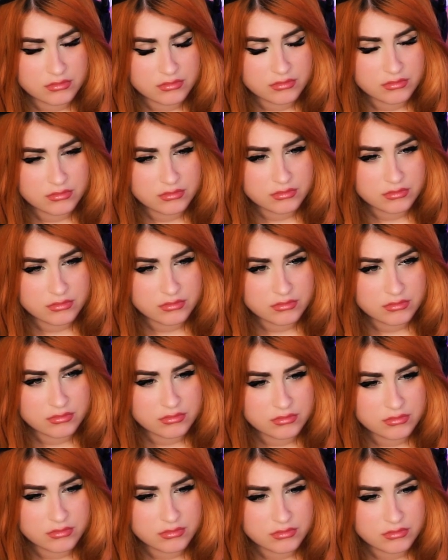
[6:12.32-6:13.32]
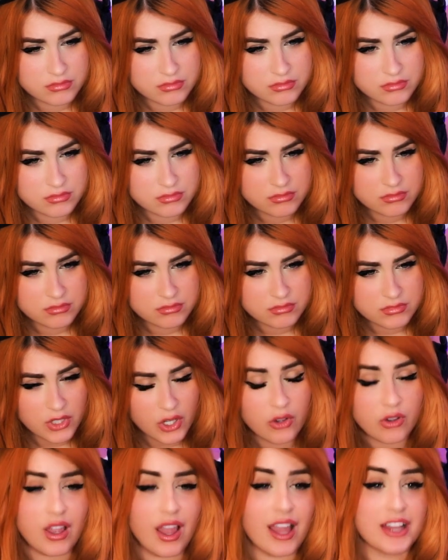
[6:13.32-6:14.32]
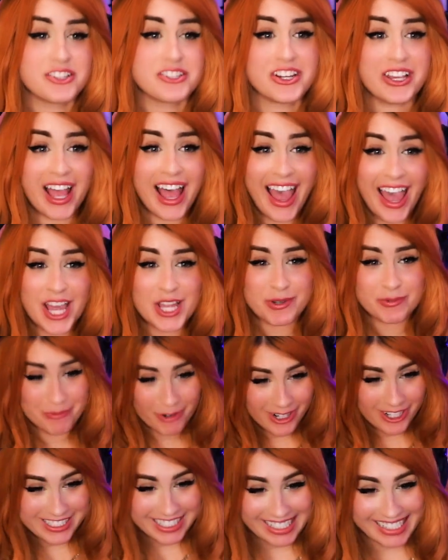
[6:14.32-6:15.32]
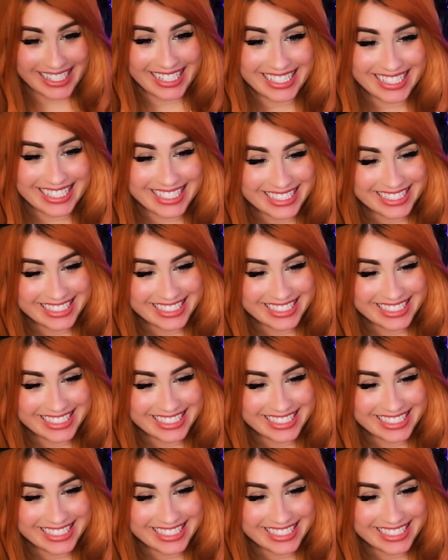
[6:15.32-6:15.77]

Need more time. Oh gosh, I'm worried.